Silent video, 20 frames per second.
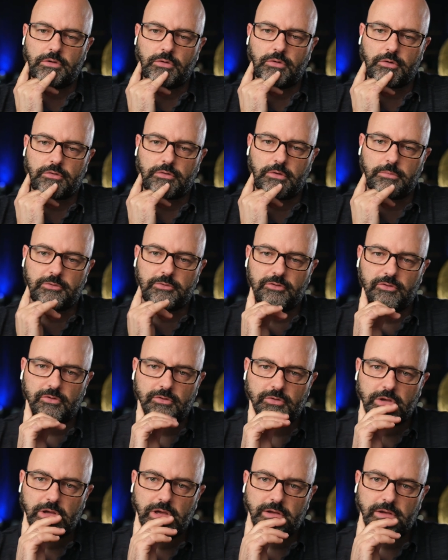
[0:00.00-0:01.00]

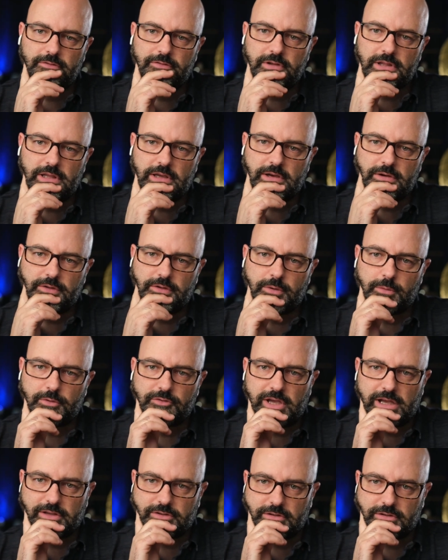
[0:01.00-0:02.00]
Northrup's video that
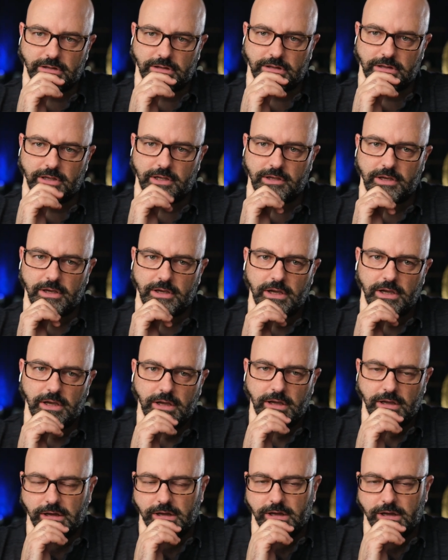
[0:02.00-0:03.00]
was accidentally
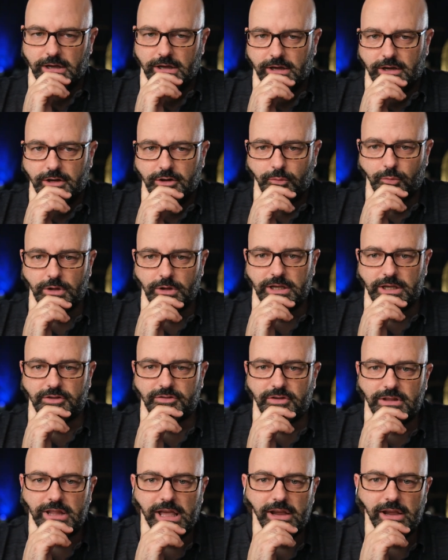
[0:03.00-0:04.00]

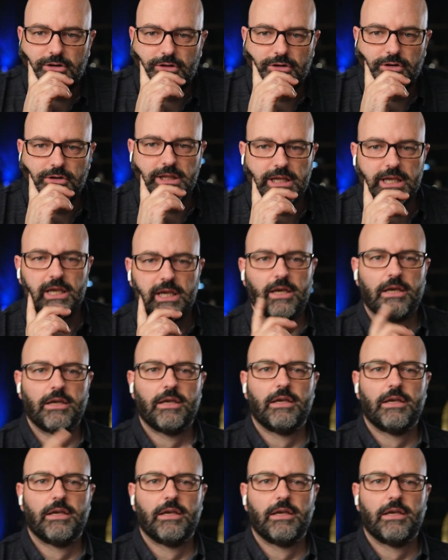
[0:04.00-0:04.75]
released a day early,